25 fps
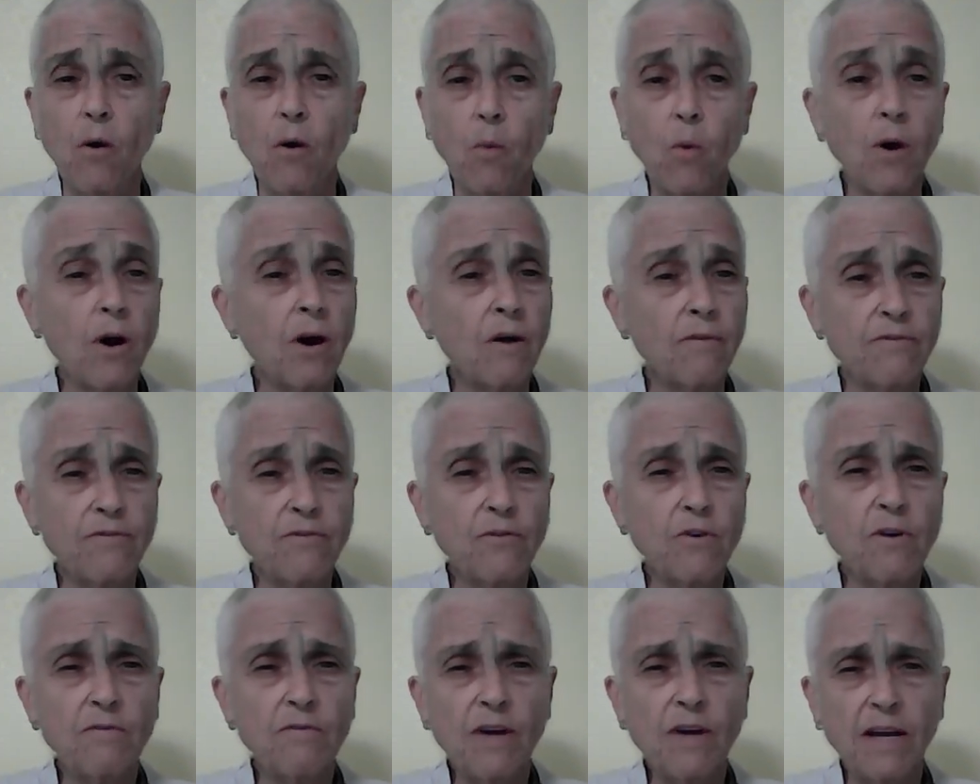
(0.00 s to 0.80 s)
What are
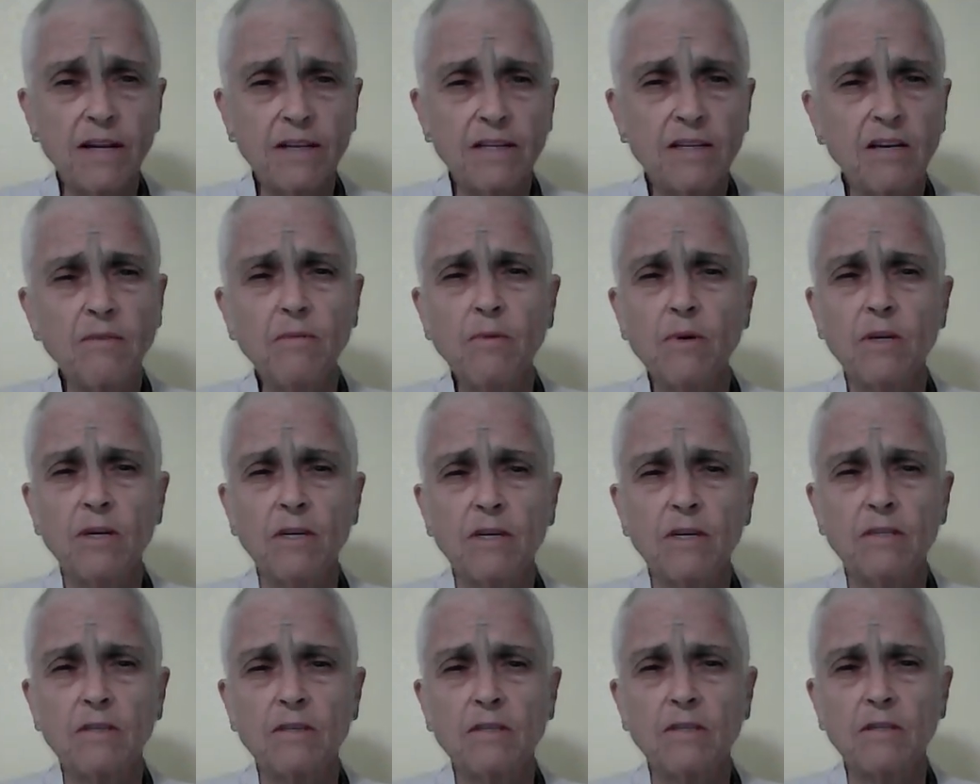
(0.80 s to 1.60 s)
fruitive
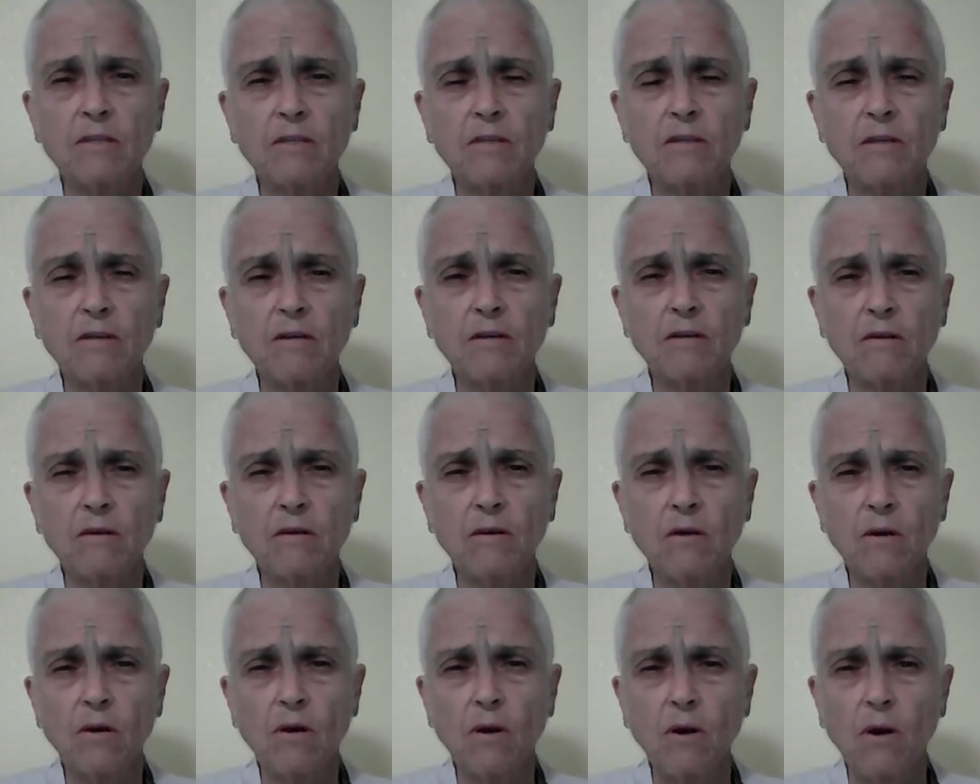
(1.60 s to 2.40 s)
activities?
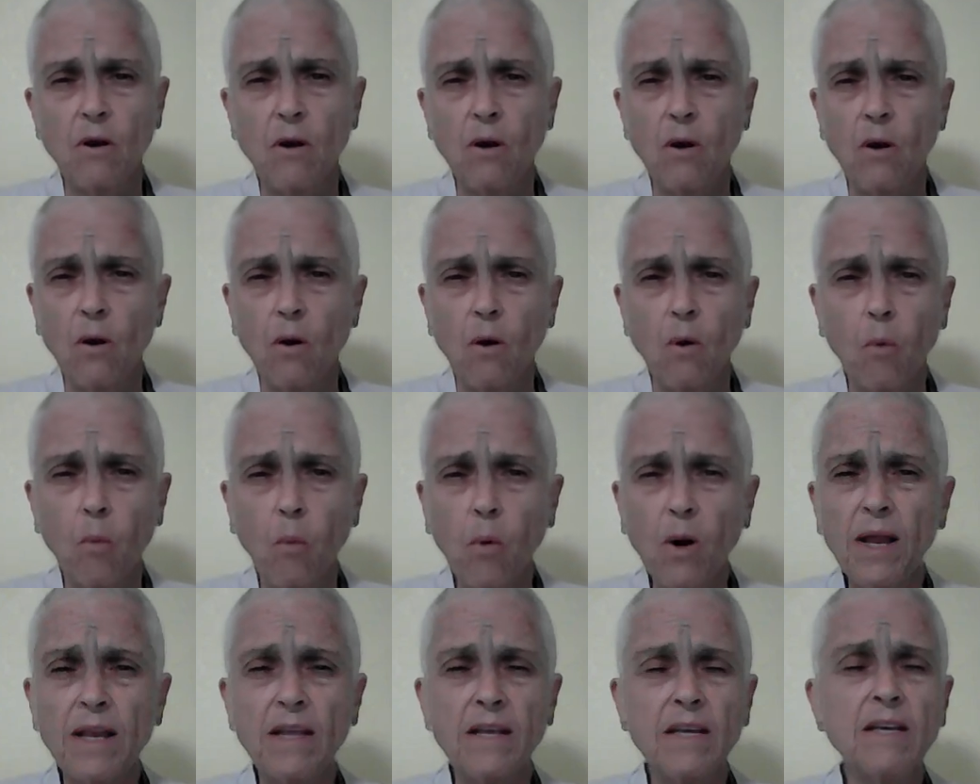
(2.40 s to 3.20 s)

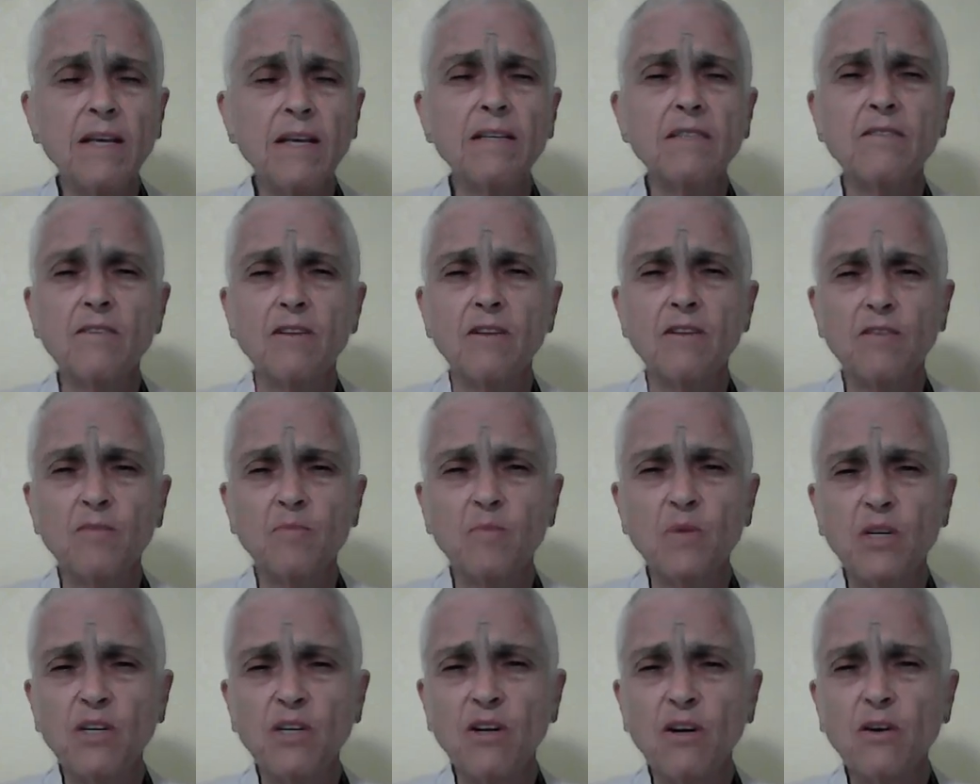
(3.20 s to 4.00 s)
What is this
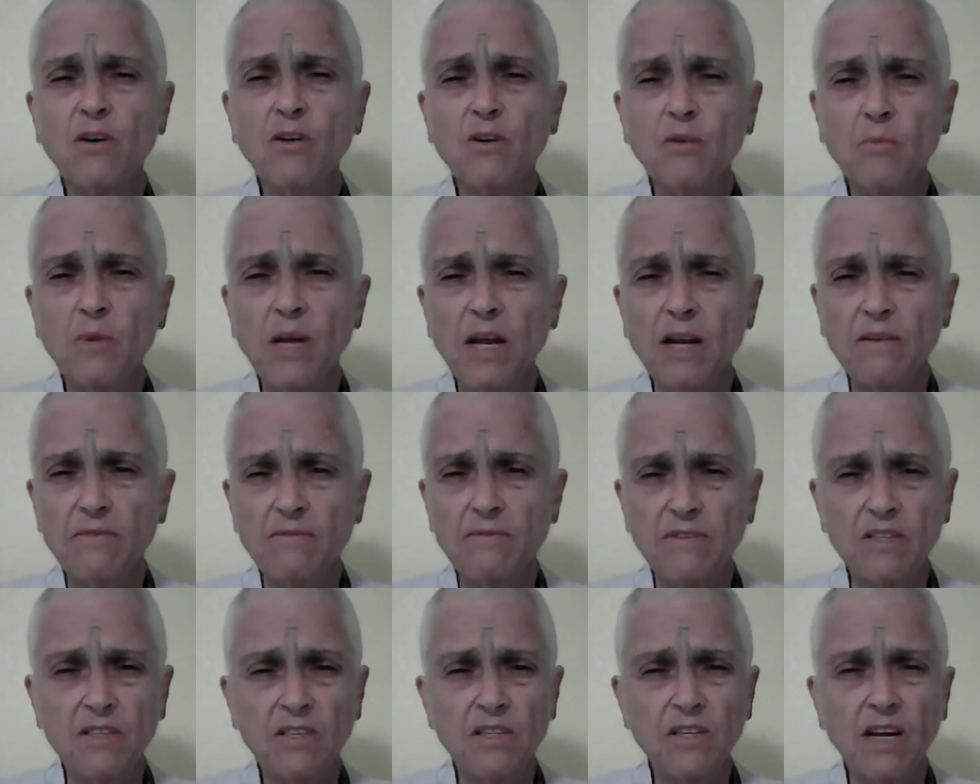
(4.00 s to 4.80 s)
material
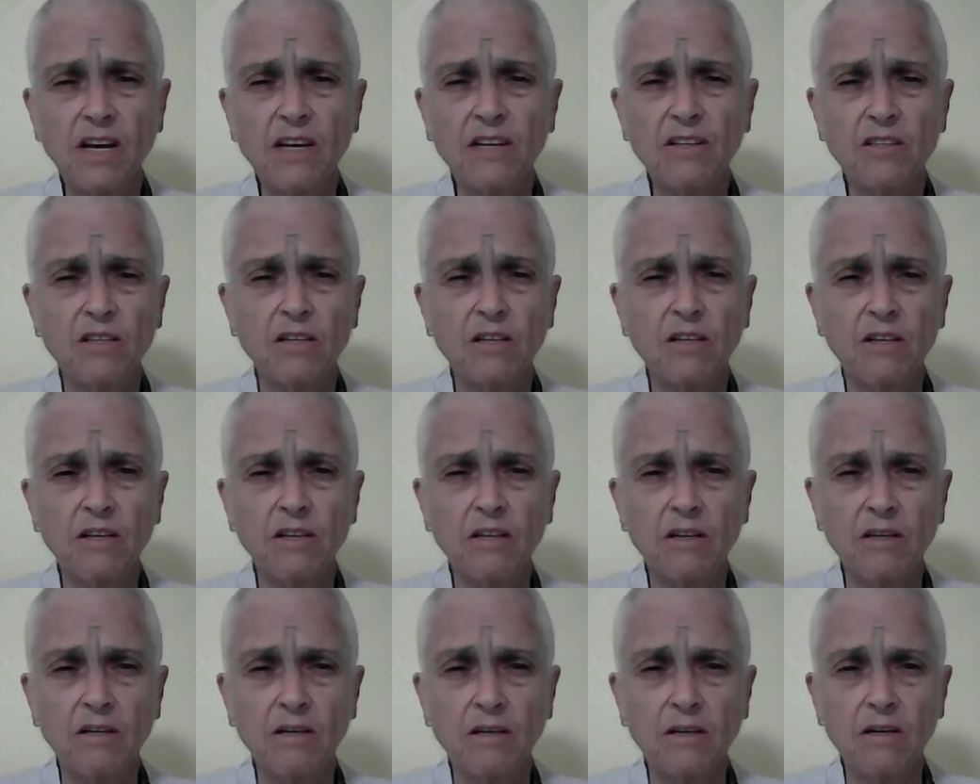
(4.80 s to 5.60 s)
manifestation?
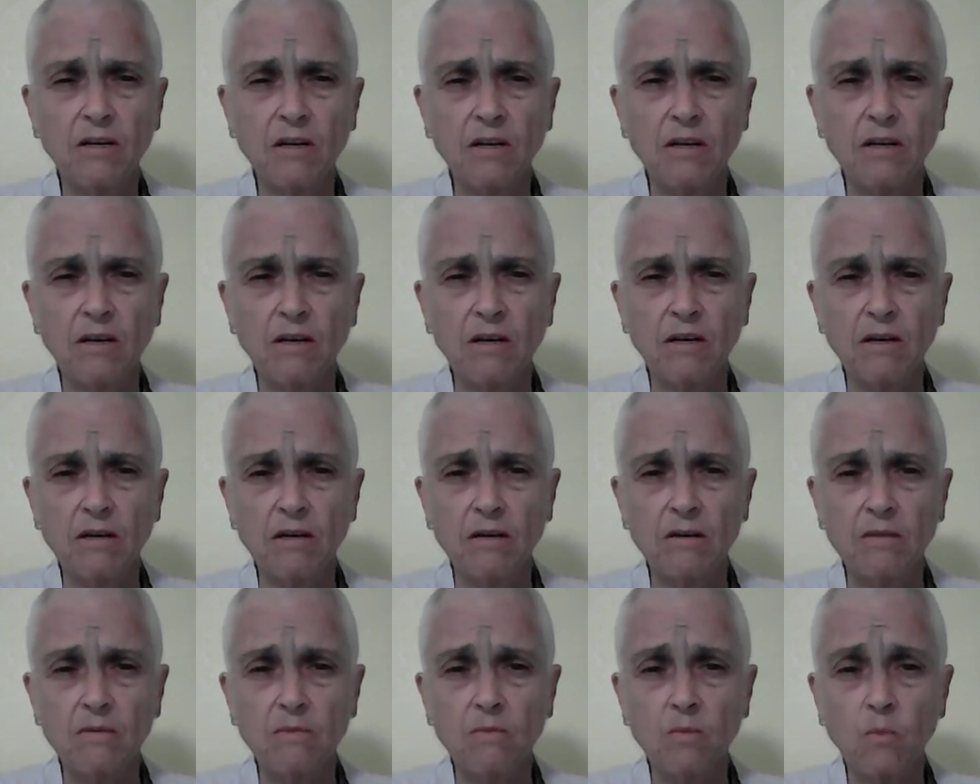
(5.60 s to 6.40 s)

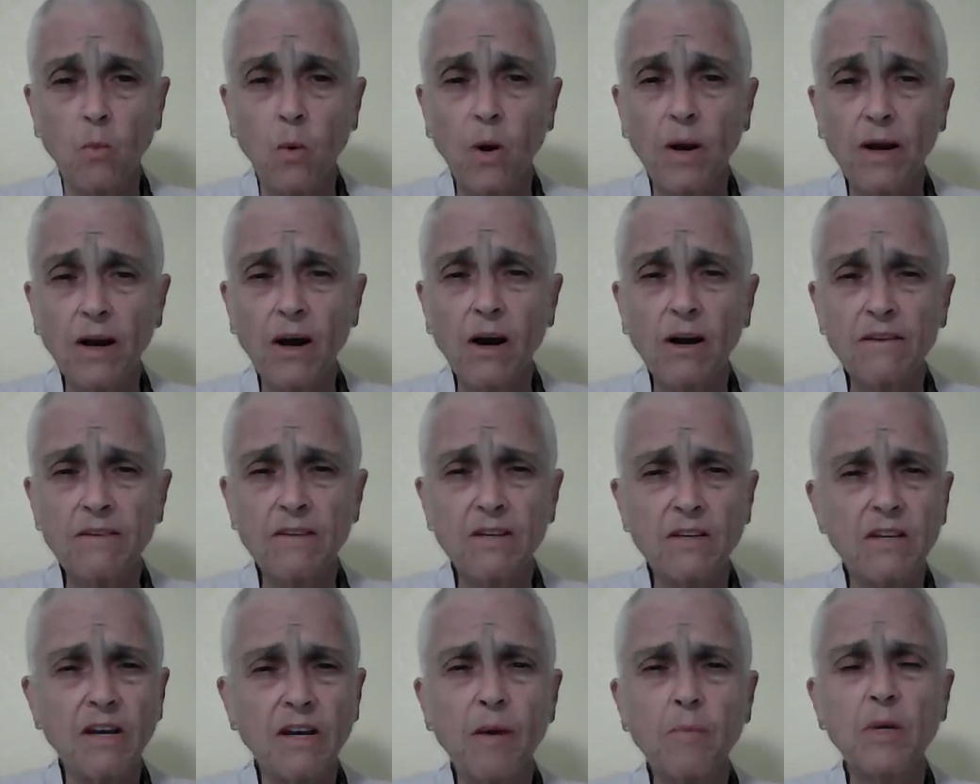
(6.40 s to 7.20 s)
What are the
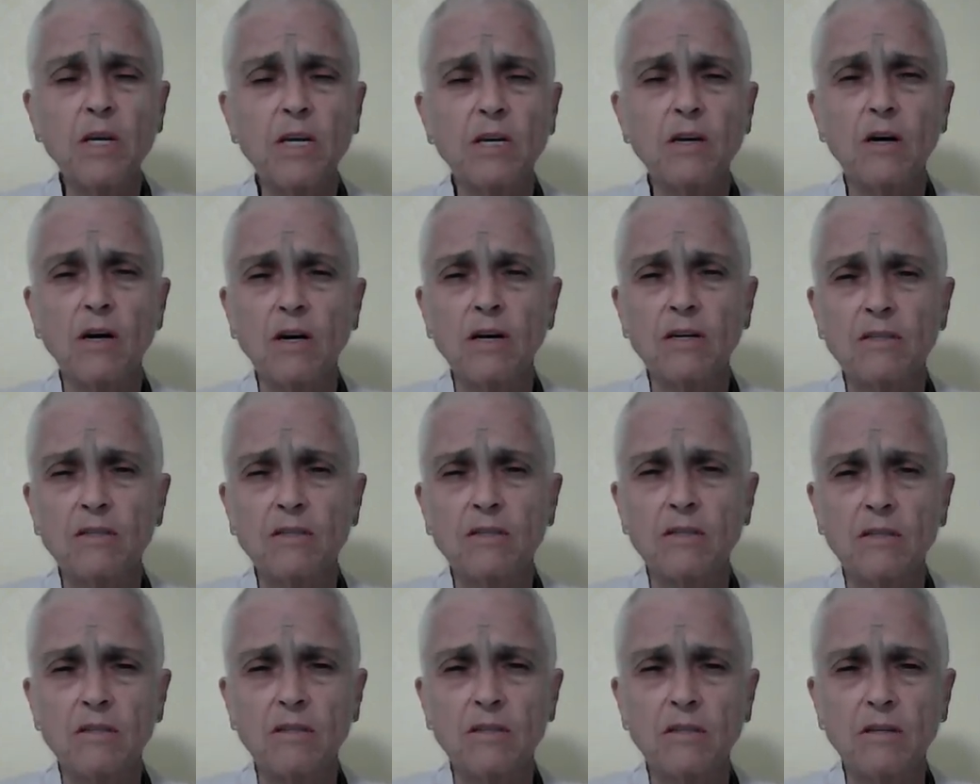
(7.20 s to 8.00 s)

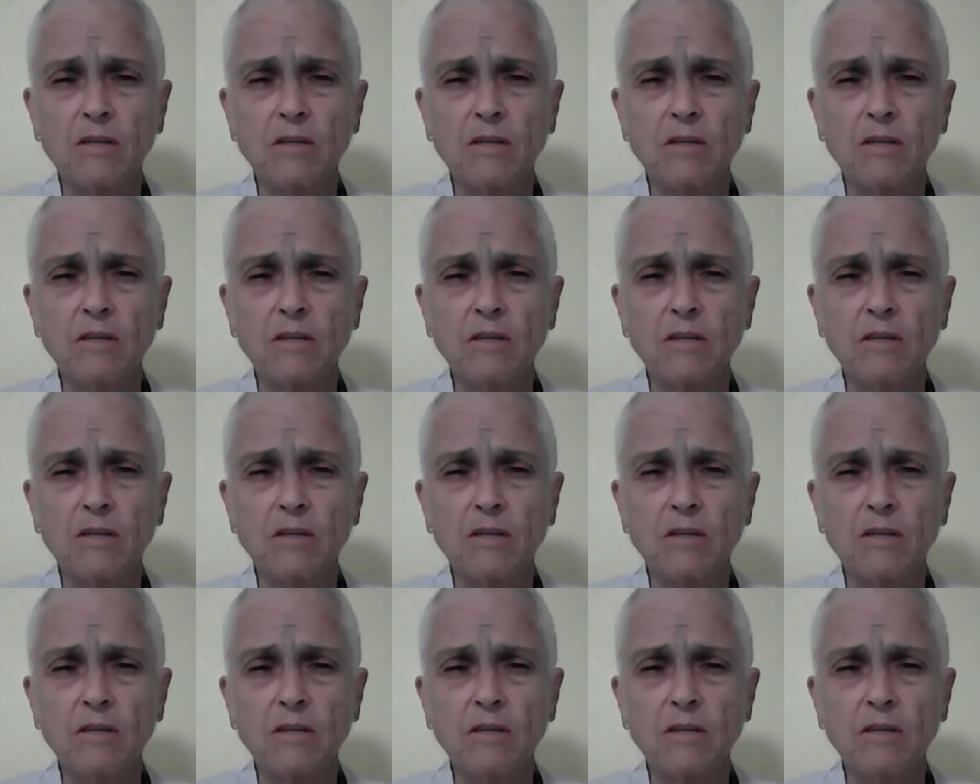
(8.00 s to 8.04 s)
demigods?